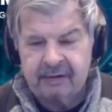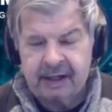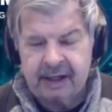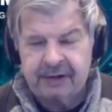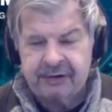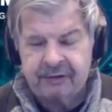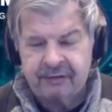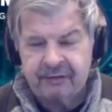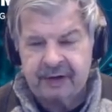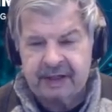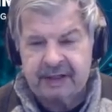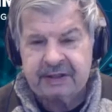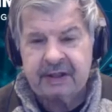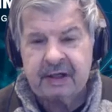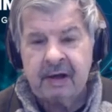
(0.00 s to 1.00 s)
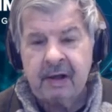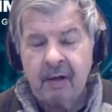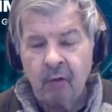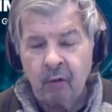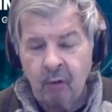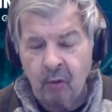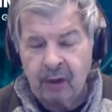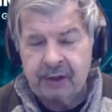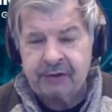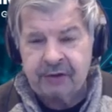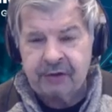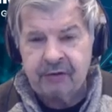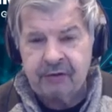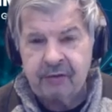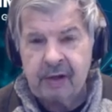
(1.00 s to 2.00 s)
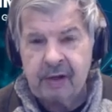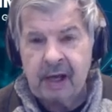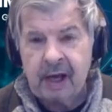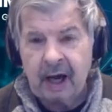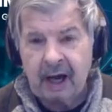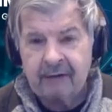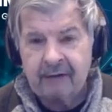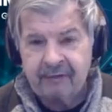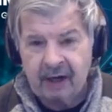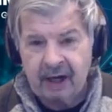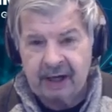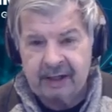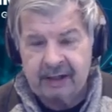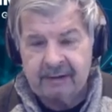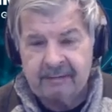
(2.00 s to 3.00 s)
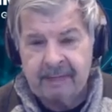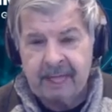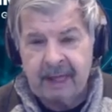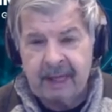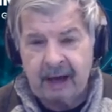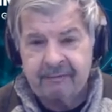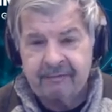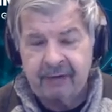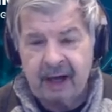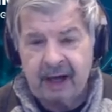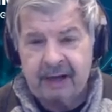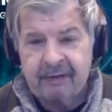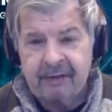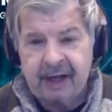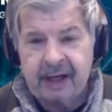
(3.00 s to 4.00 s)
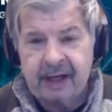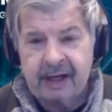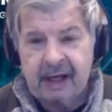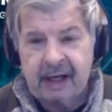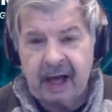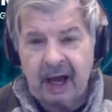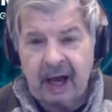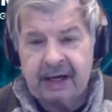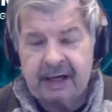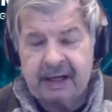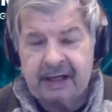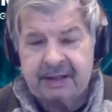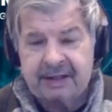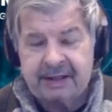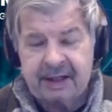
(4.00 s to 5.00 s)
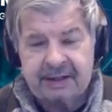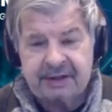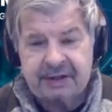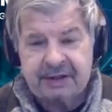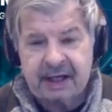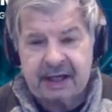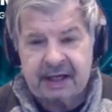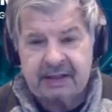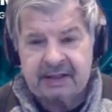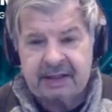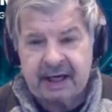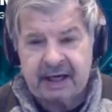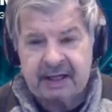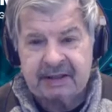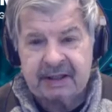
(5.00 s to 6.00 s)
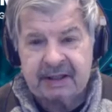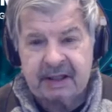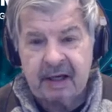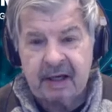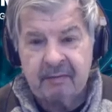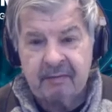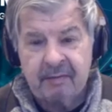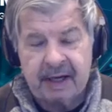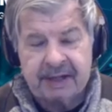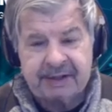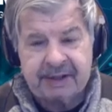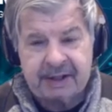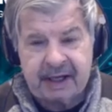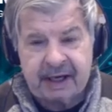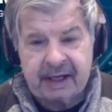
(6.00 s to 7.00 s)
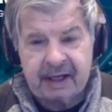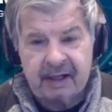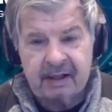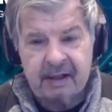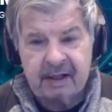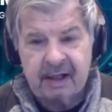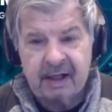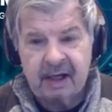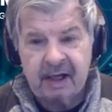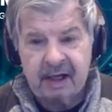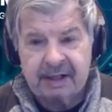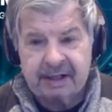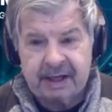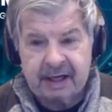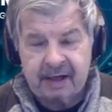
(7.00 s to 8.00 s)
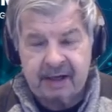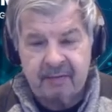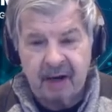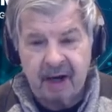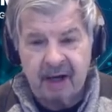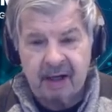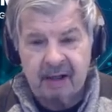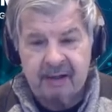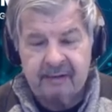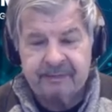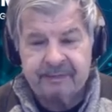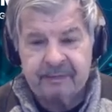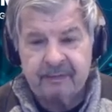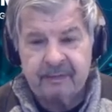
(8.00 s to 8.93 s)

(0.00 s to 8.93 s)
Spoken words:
interface, what do I find? I find that I need such things as metadata, a data model,